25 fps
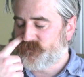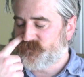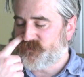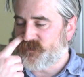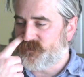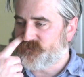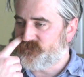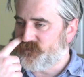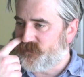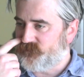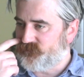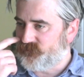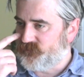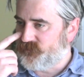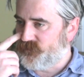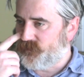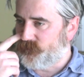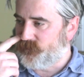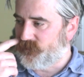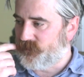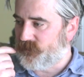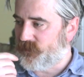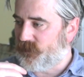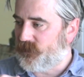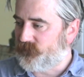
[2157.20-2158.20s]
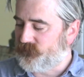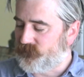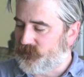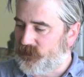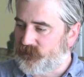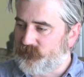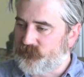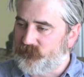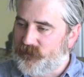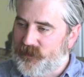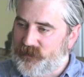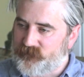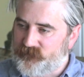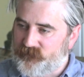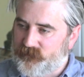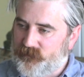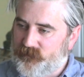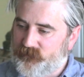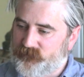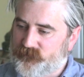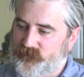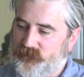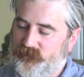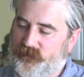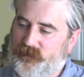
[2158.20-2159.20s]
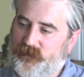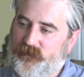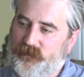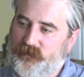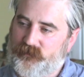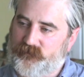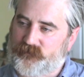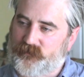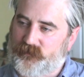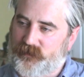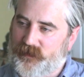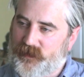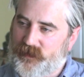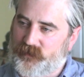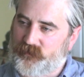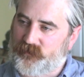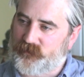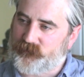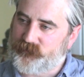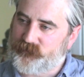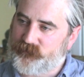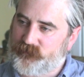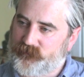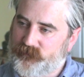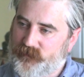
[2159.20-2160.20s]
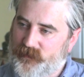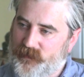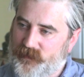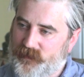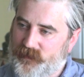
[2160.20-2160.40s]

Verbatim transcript: starts off in Dublin, and gradually he's gonna end up